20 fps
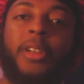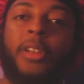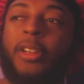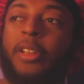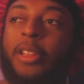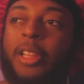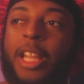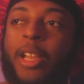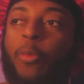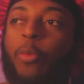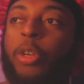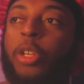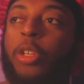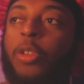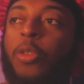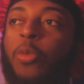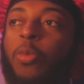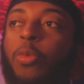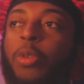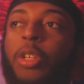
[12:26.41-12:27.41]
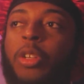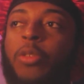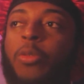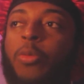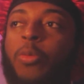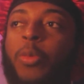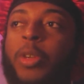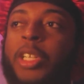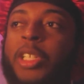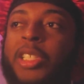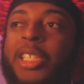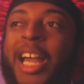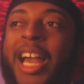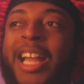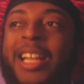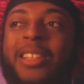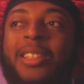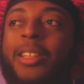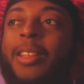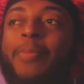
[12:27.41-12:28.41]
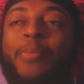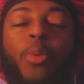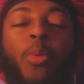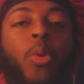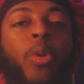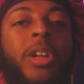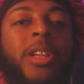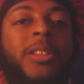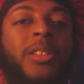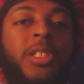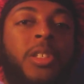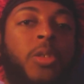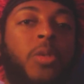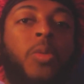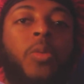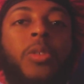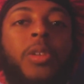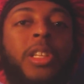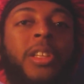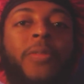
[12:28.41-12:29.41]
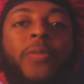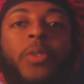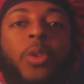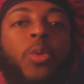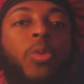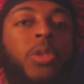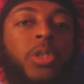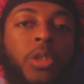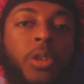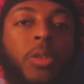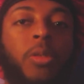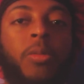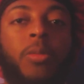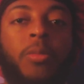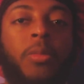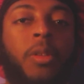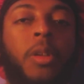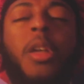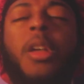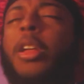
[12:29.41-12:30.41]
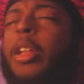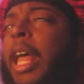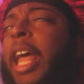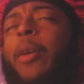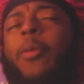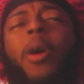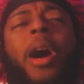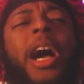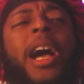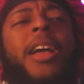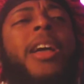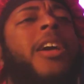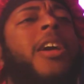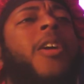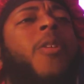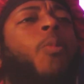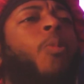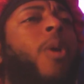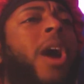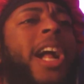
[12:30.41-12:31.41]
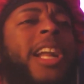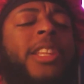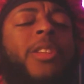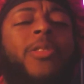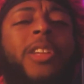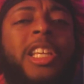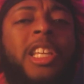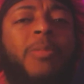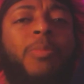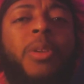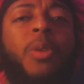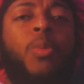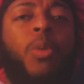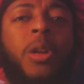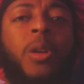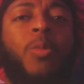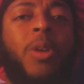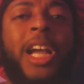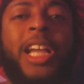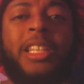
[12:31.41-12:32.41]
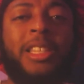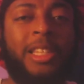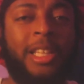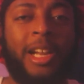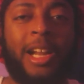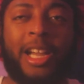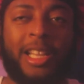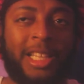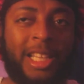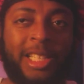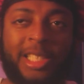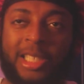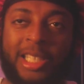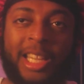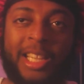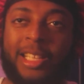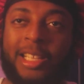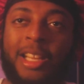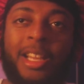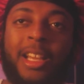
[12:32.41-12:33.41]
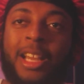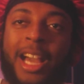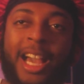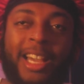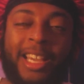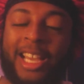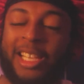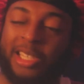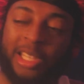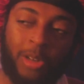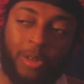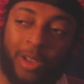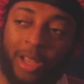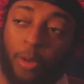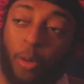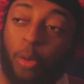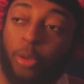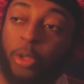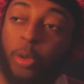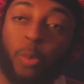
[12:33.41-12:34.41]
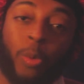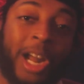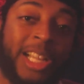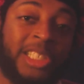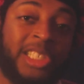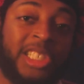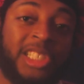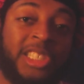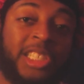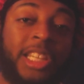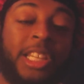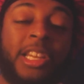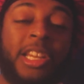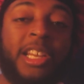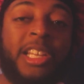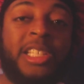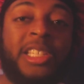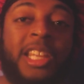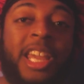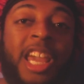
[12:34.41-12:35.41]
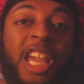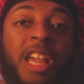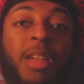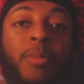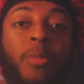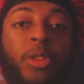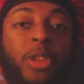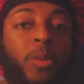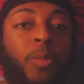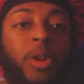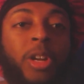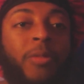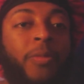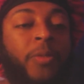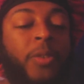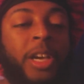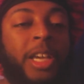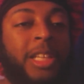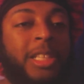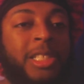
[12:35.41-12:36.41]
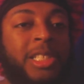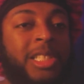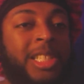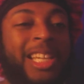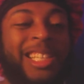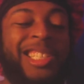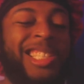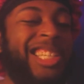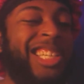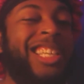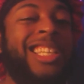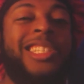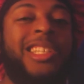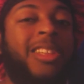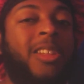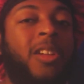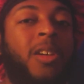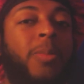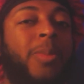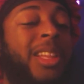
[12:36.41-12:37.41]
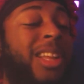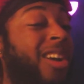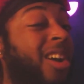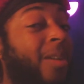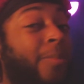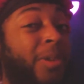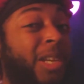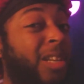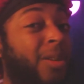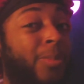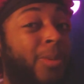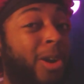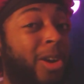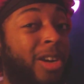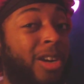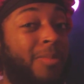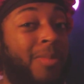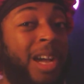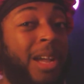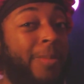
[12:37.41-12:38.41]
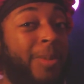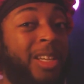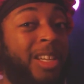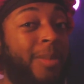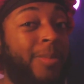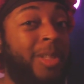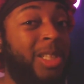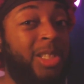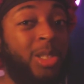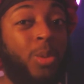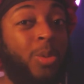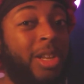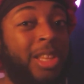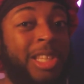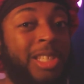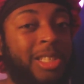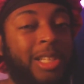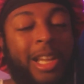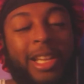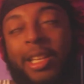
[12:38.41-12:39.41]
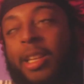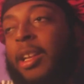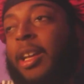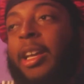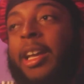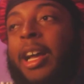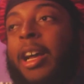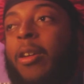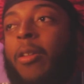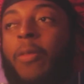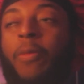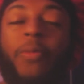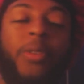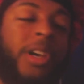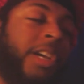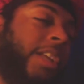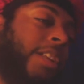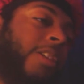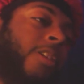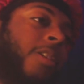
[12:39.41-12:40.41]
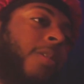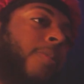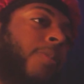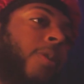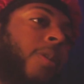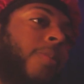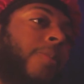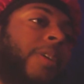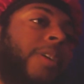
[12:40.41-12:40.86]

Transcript: Like, what is that important to in the future? Like, why do there need to be one right there? I guess they don't own the rights to say the nigga's name, or they want to fucking just like tease a little bit, like, oh, Peter Parker might be coming soon. And this, like, nigga, I don't fucking know, bro.